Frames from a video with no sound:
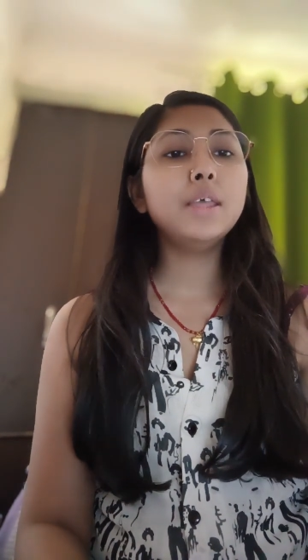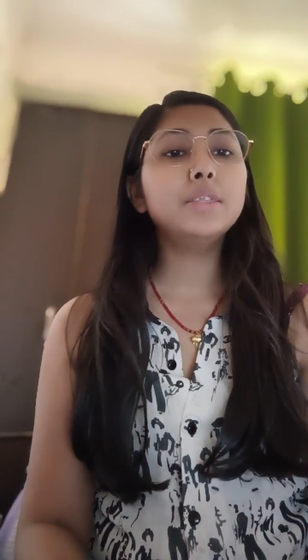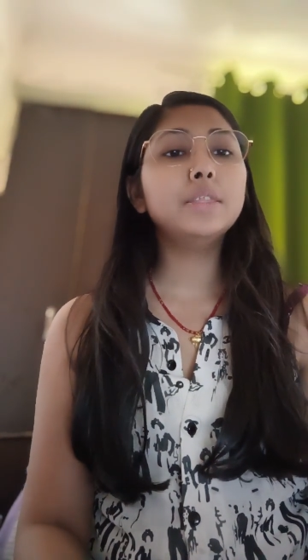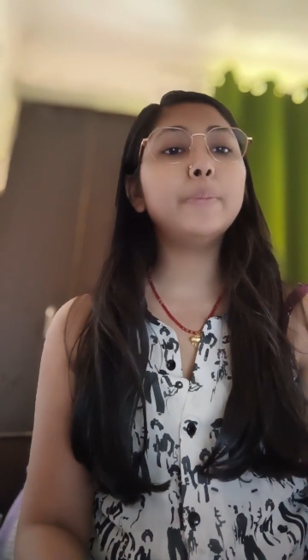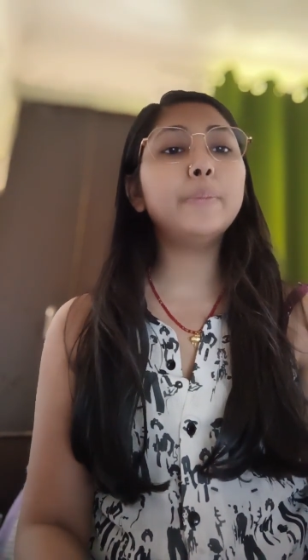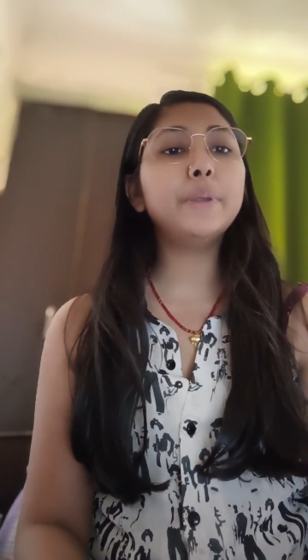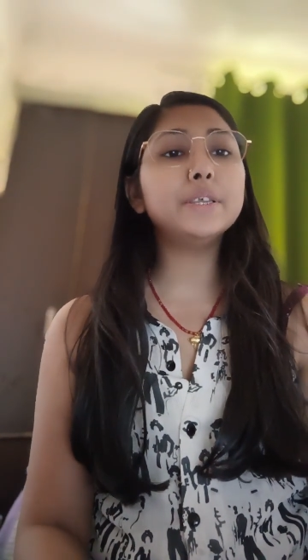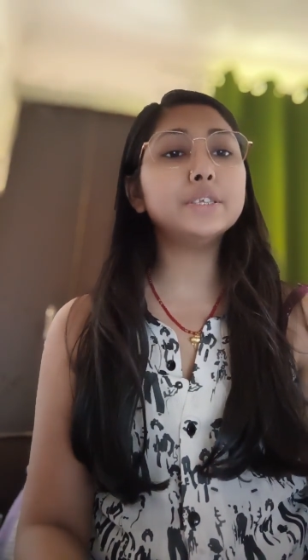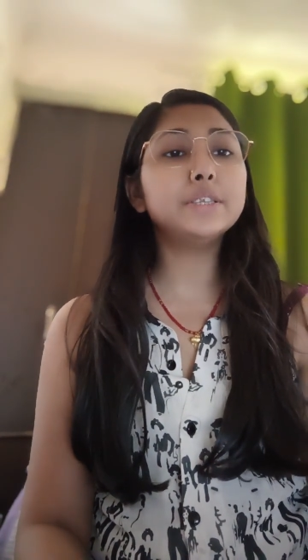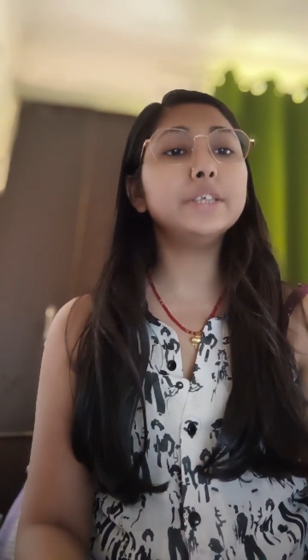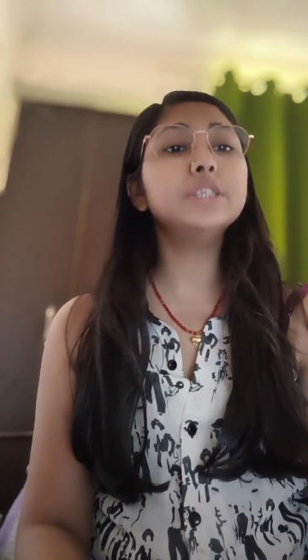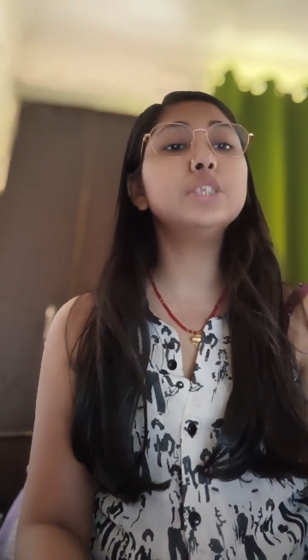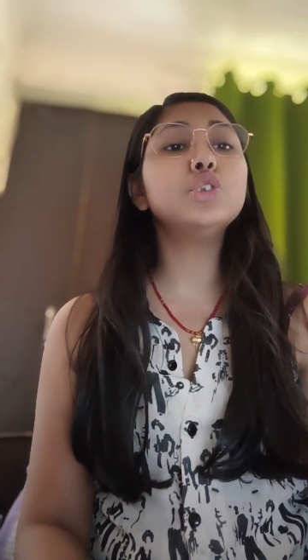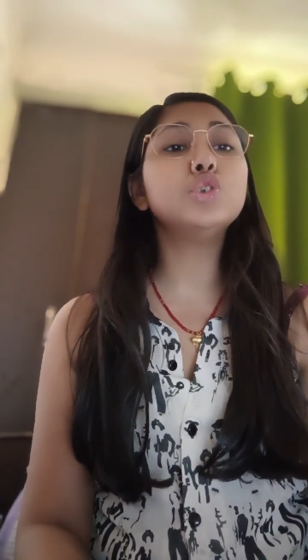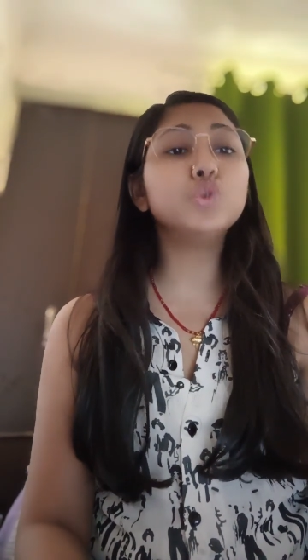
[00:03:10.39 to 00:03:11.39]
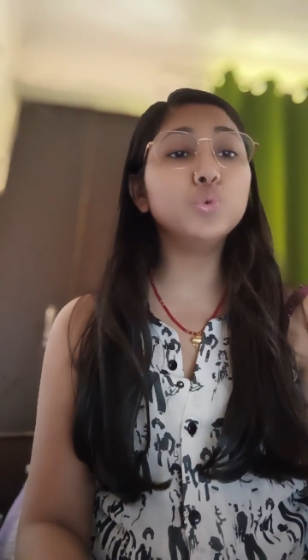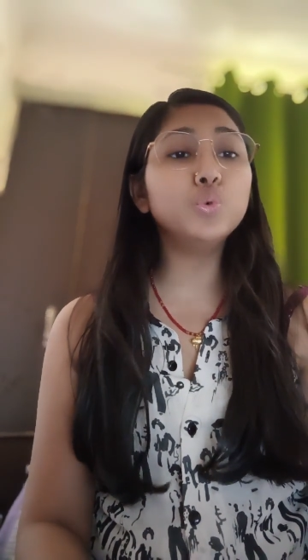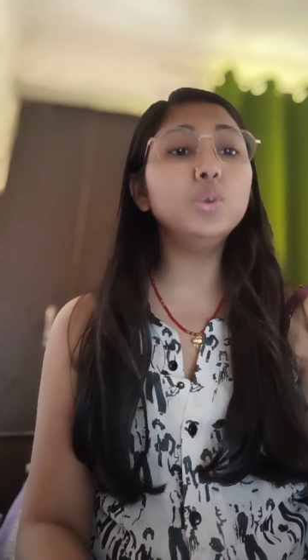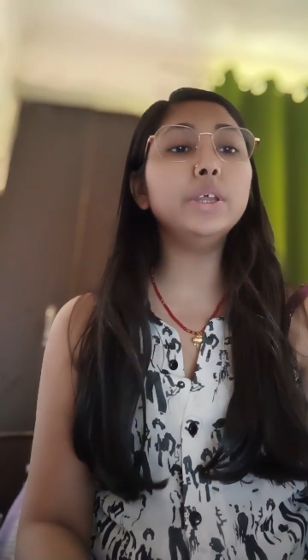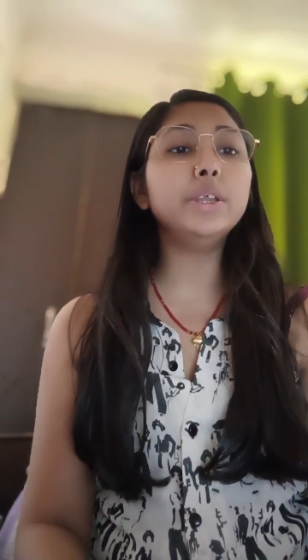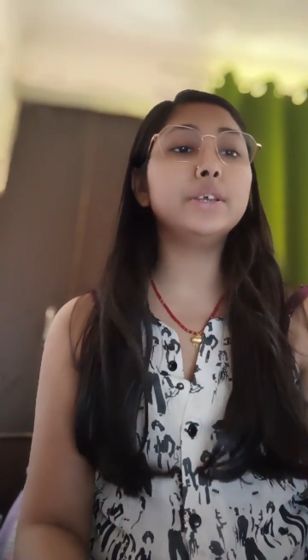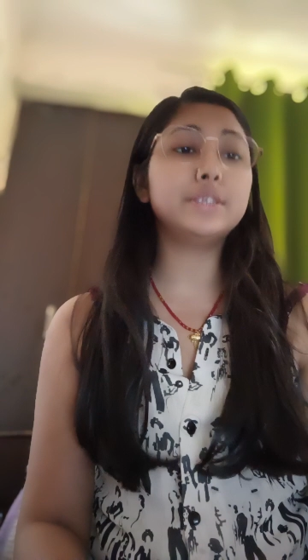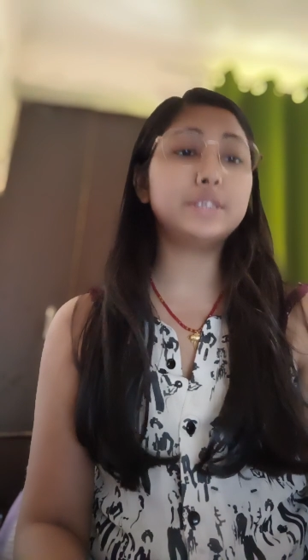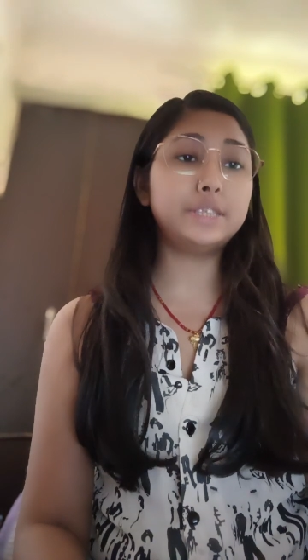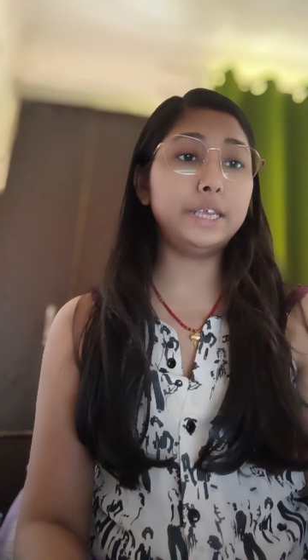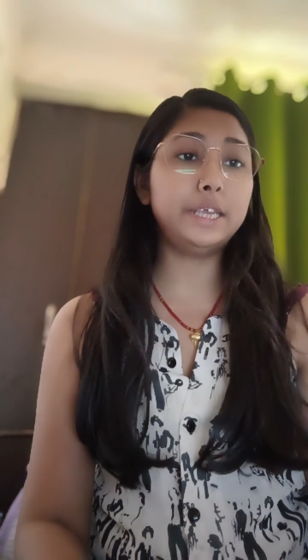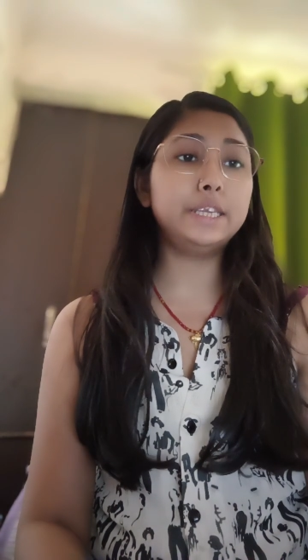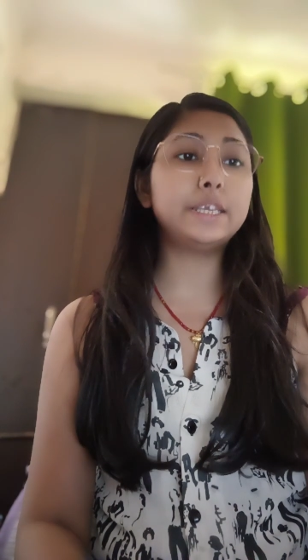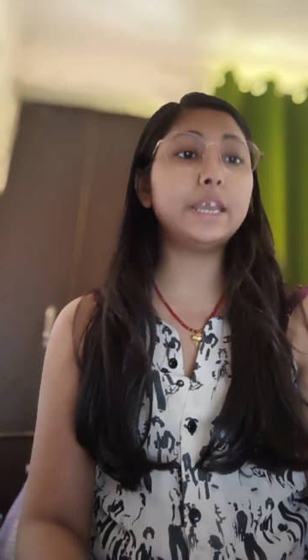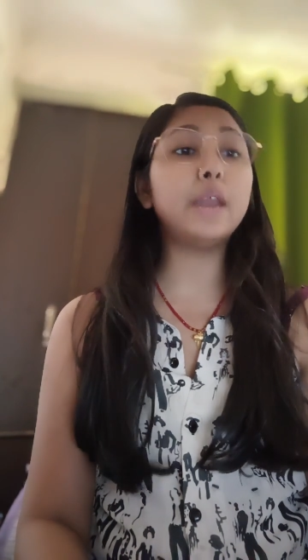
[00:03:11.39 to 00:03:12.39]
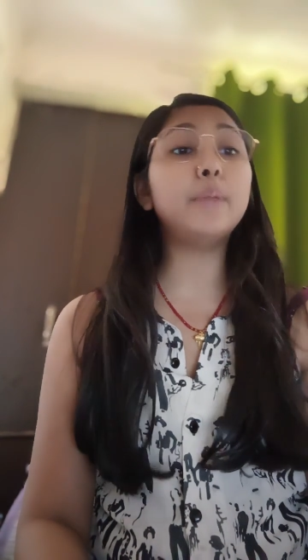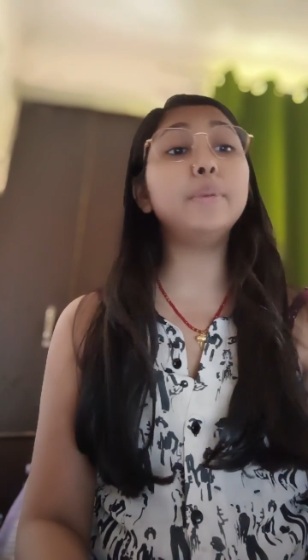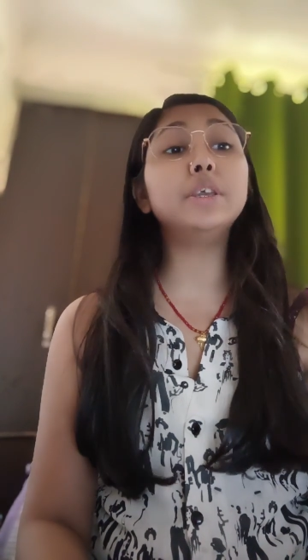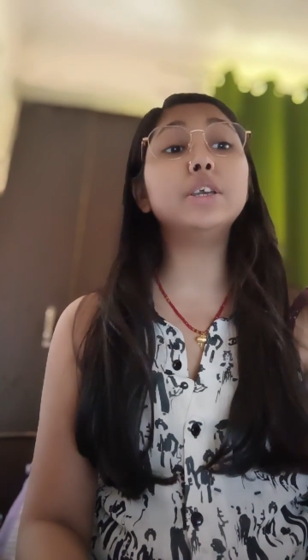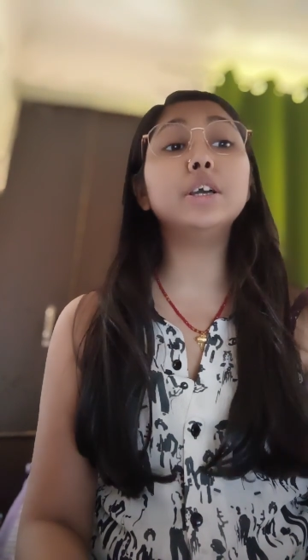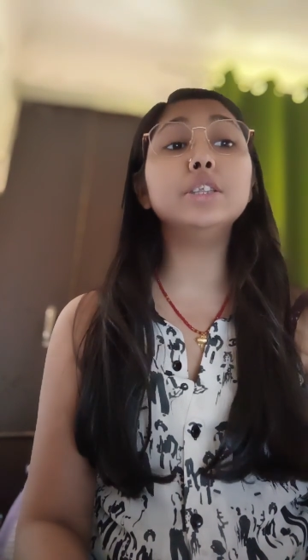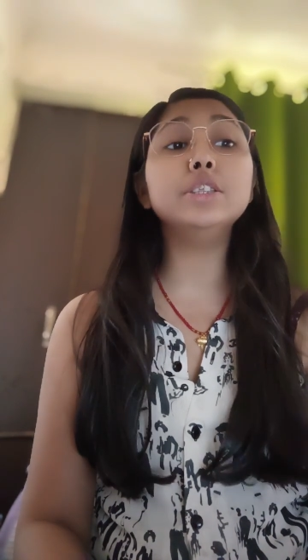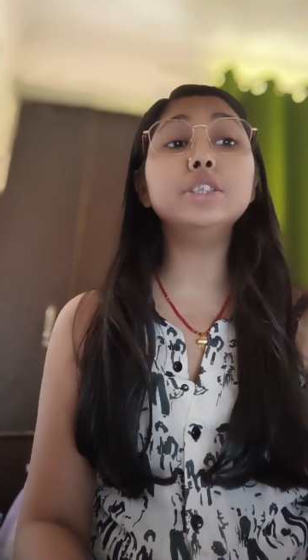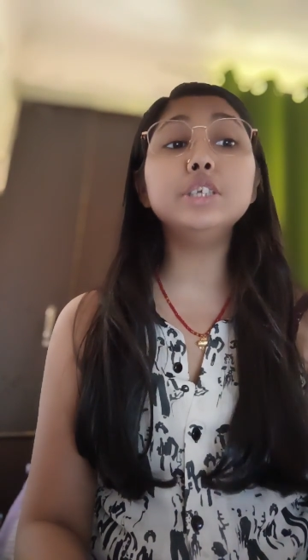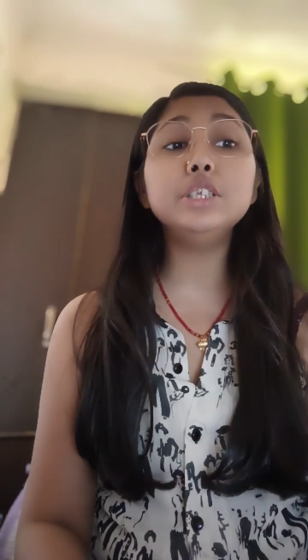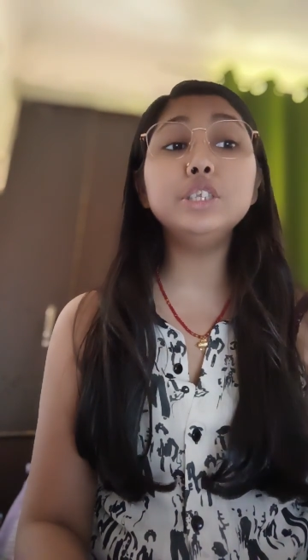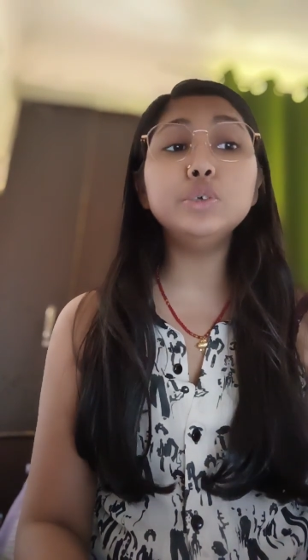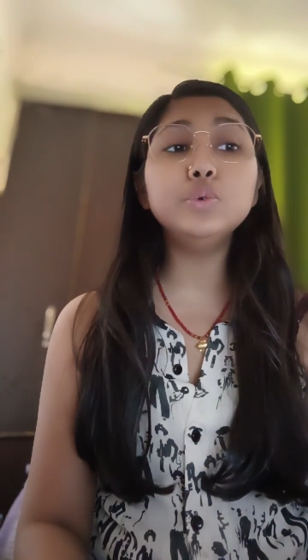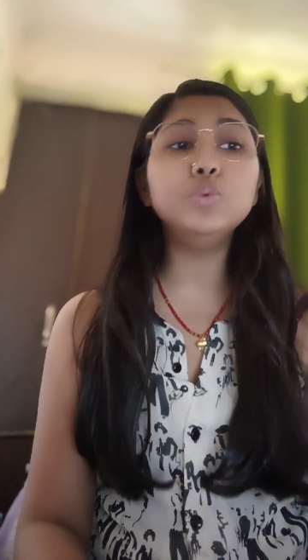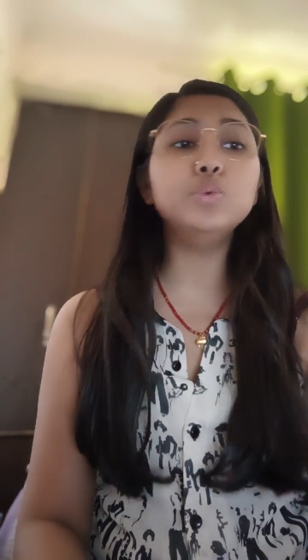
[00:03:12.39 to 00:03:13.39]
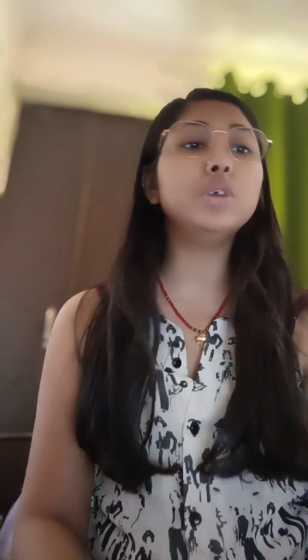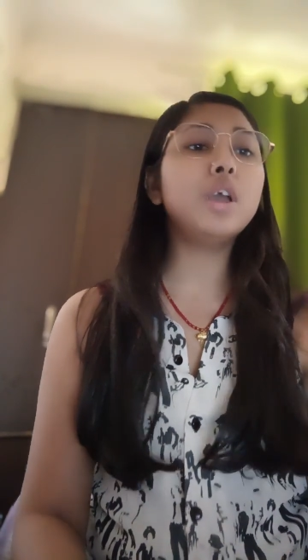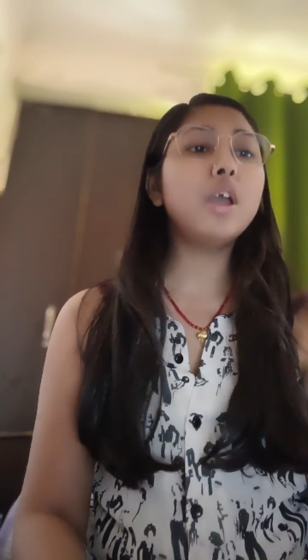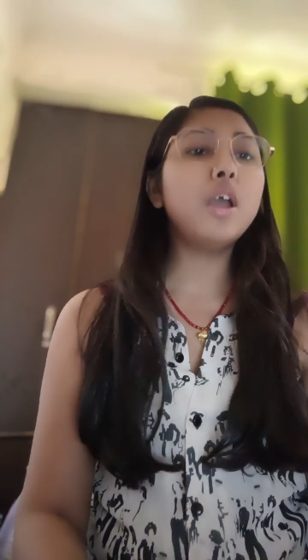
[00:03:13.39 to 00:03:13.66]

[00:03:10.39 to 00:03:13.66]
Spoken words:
The President's rule in a state can be continued